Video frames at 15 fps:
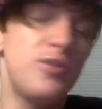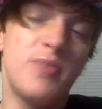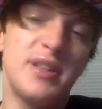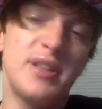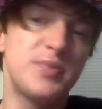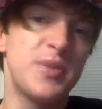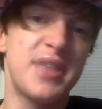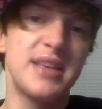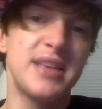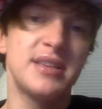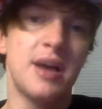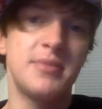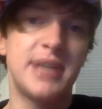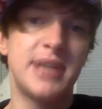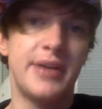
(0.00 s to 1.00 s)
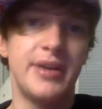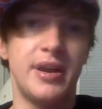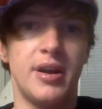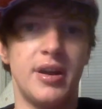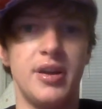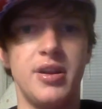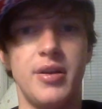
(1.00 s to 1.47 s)
months when things calm down
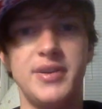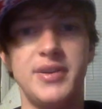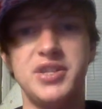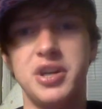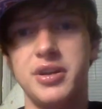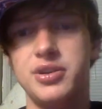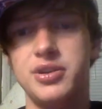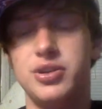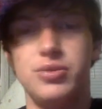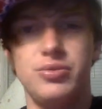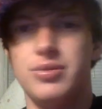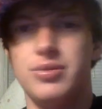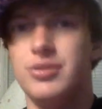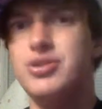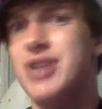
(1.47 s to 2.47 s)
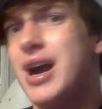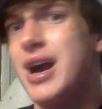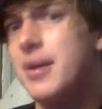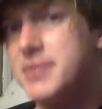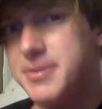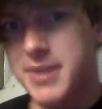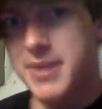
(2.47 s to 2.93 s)
here. You know, I started 2 new
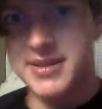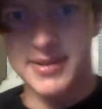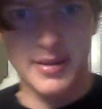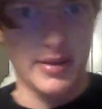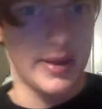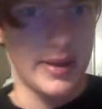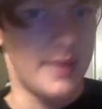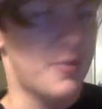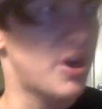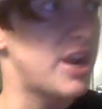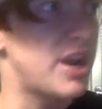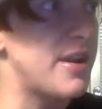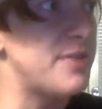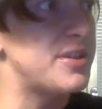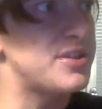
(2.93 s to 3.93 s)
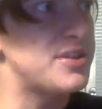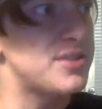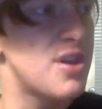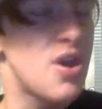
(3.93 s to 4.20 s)
jobs, basically, working at this